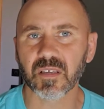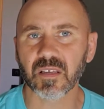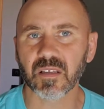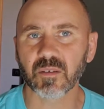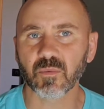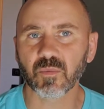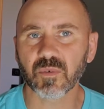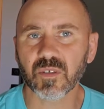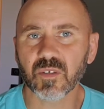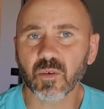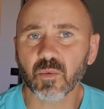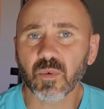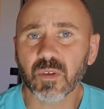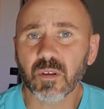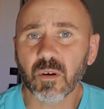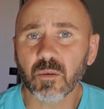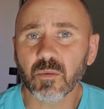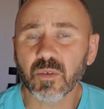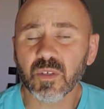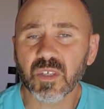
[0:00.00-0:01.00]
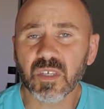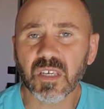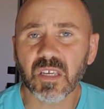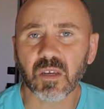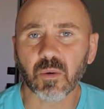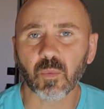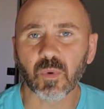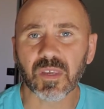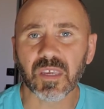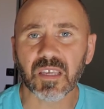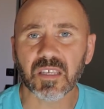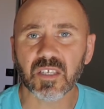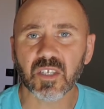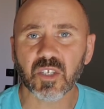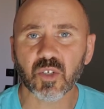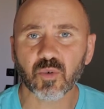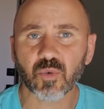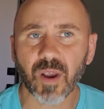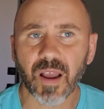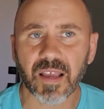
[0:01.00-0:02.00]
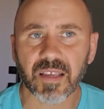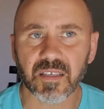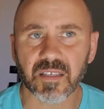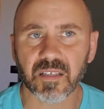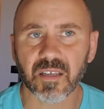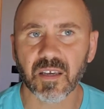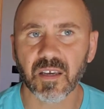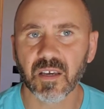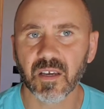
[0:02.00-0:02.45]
and so we don't sing. We get stressed.